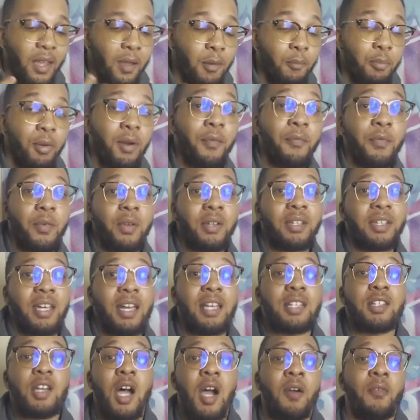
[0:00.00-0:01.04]
Printful
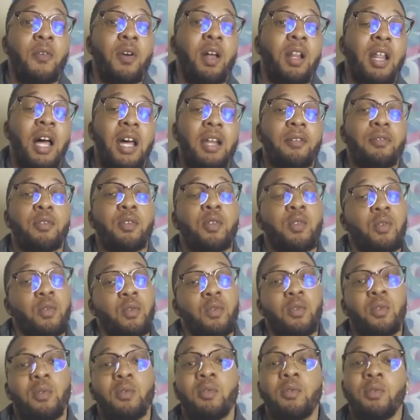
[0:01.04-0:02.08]
does offer a lot of
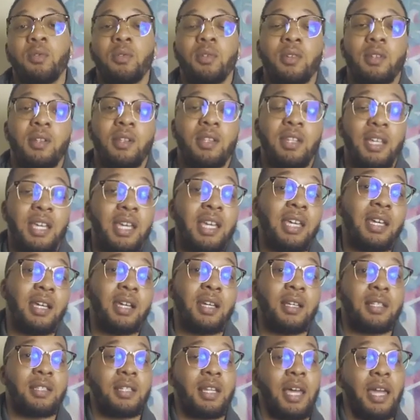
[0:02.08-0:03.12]
cool
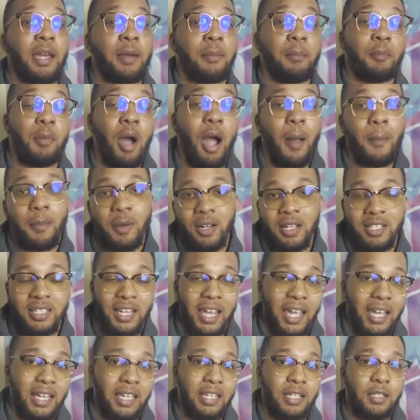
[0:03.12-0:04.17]
things like bomber
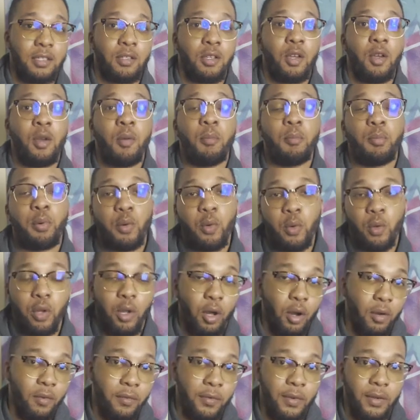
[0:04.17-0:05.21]
jackets,
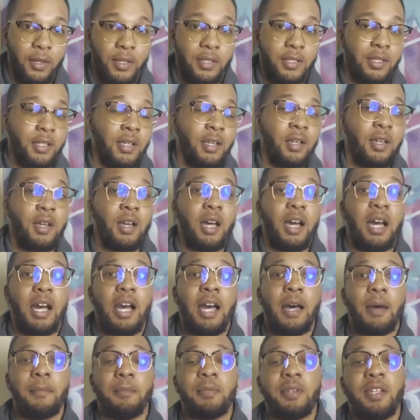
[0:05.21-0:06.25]
pullovers,
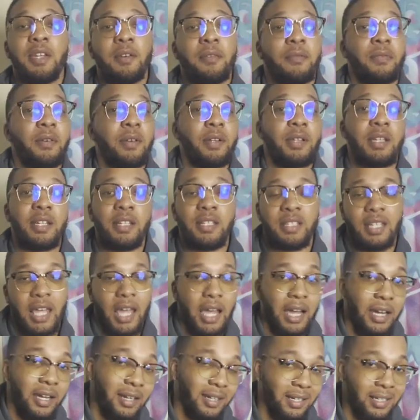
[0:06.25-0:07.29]
um, different
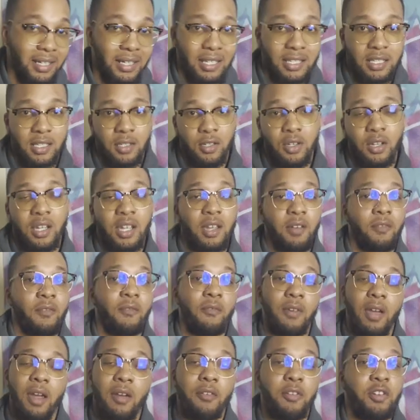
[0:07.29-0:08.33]
design hoodies, and you can get
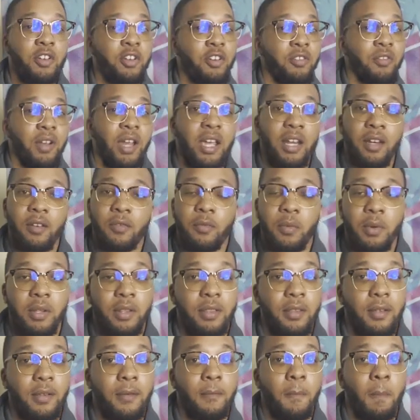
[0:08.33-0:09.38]
very creative with
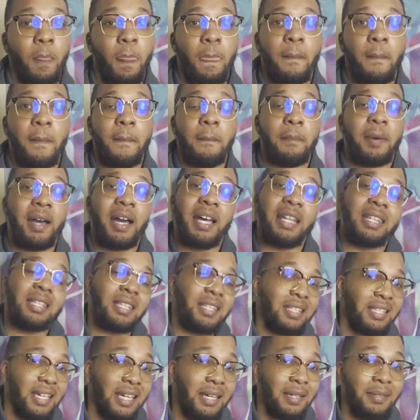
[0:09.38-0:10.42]
it. But at the
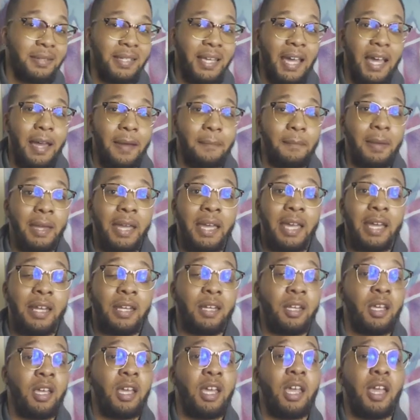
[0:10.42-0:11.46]
same time, man,
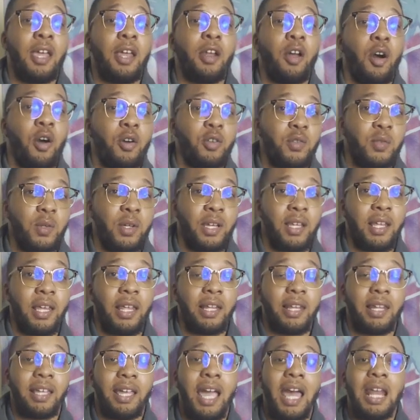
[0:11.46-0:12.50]
it also
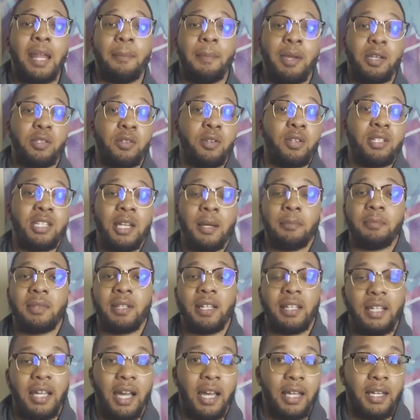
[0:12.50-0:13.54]
kind of makes you jump the
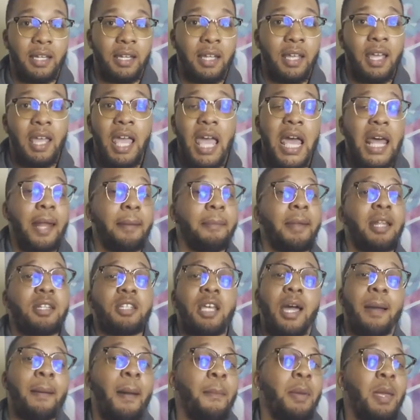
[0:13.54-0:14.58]
gun. And I'm not
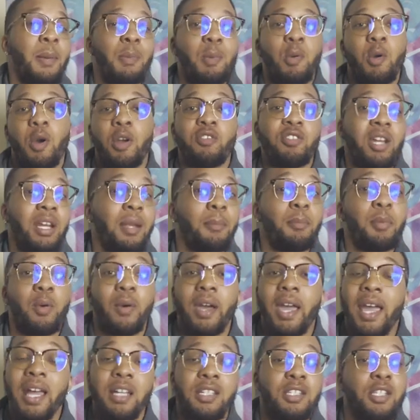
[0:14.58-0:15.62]
talking about people who are trying to build
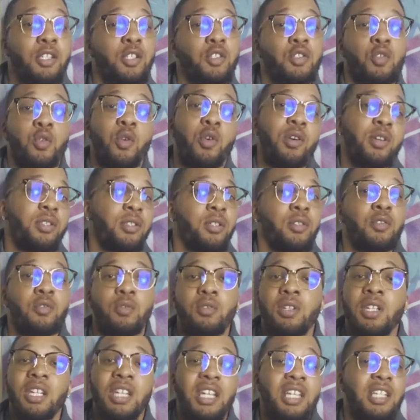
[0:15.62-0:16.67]
Etsy stores and do
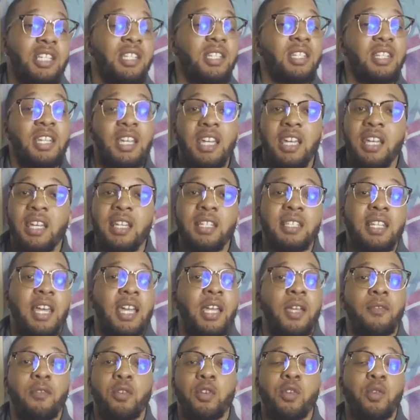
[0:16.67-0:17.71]
niche things, like
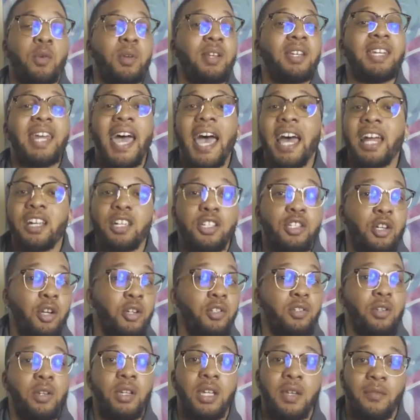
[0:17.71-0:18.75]
if you're doing dad
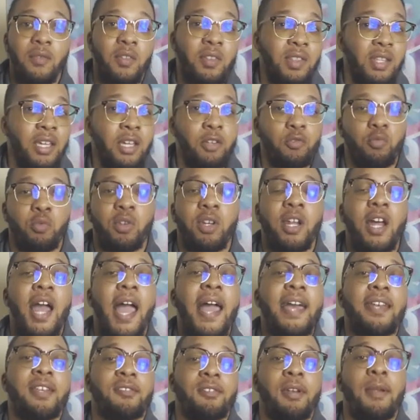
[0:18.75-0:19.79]
shirts or different things, you're not
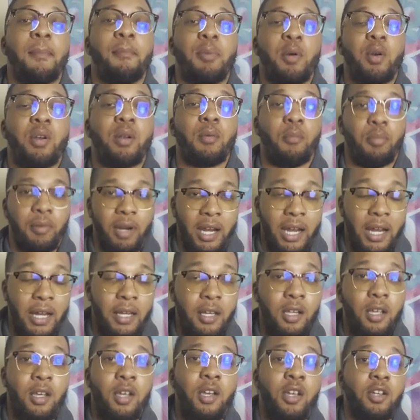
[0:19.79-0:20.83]
actually trying to build a brand,
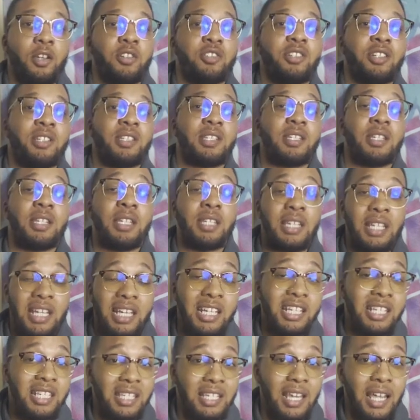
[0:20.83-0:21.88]
you're just niche
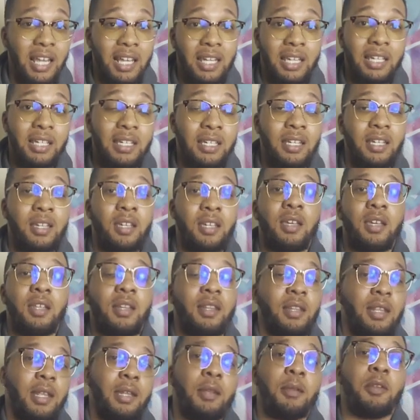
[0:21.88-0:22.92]
selling,
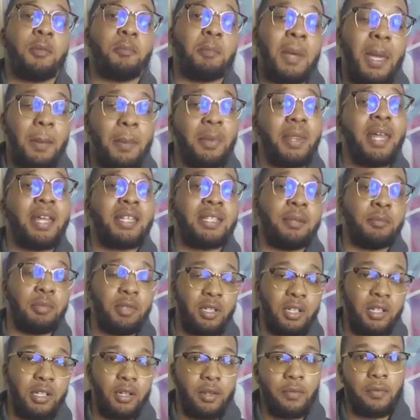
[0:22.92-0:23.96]
then maybe that's something
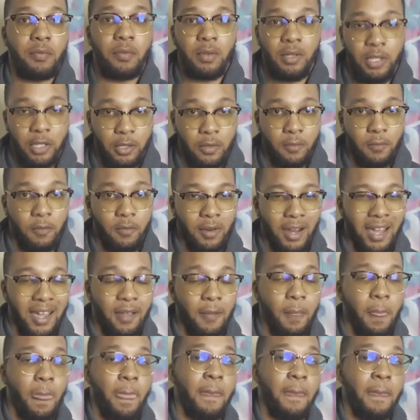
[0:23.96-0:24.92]
good for you, right?